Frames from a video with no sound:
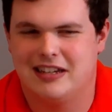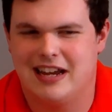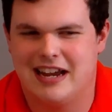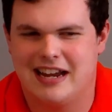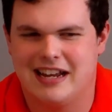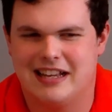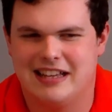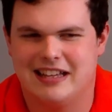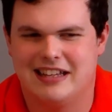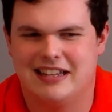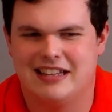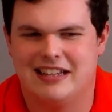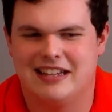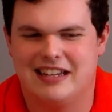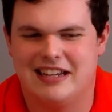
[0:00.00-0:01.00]

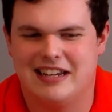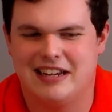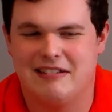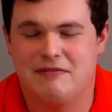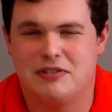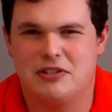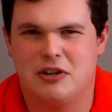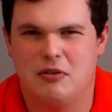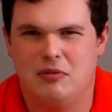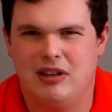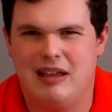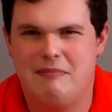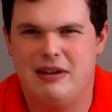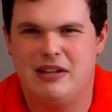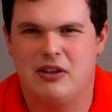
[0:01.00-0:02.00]
And if so,
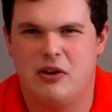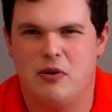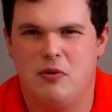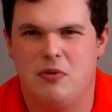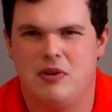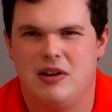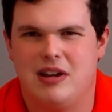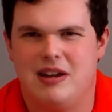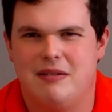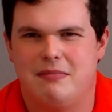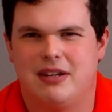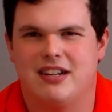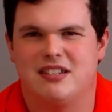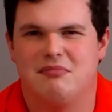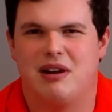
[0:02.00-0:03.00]
let me know,
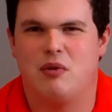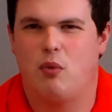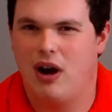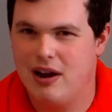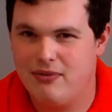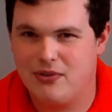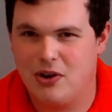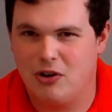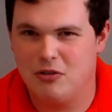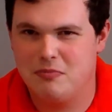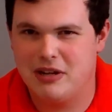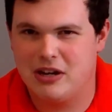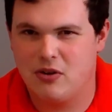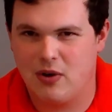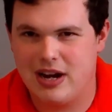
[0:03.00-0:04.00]
because my wife called
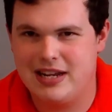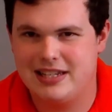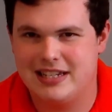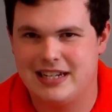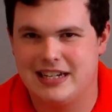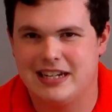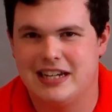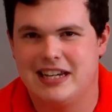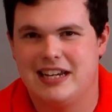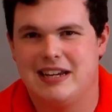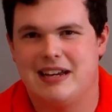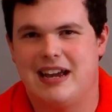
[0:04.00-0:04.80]
me crazy,